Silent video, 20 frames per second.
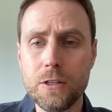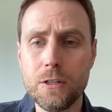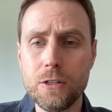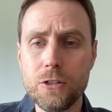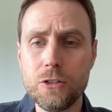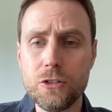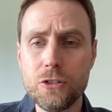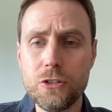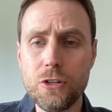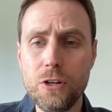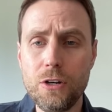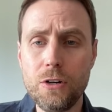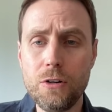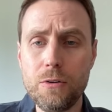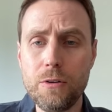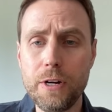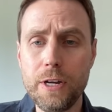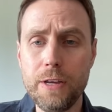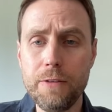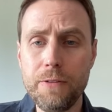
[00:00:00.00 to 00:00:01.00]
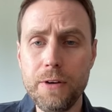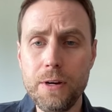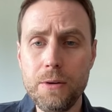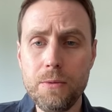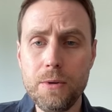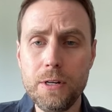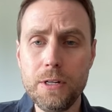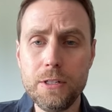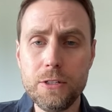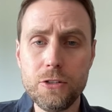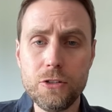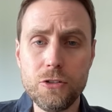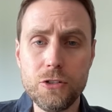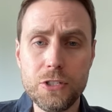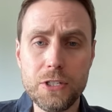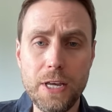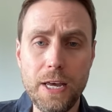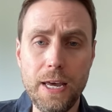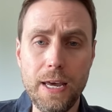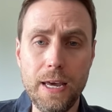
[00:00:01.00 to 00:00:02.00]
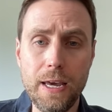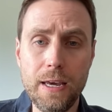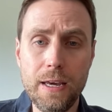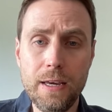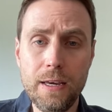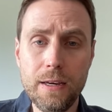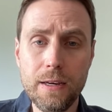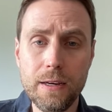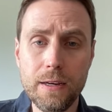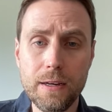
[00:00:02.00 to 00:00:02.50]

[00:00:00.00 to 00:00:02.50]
So if I wanted to say,